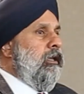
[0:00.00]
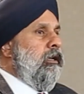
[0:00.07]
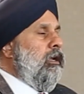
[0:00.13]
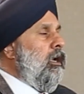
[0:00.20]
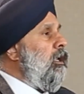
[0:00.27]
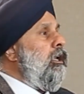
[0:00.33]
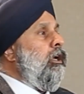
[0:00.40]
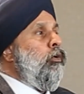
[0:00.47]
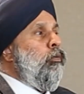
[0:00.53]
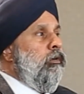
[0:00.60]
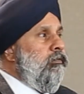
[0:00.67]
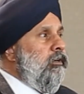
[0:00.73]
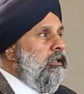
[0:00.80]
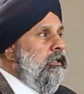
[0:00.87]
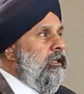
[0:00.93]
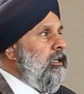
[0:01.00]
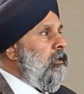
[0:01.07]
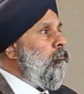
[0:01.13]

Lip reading: and unequivocally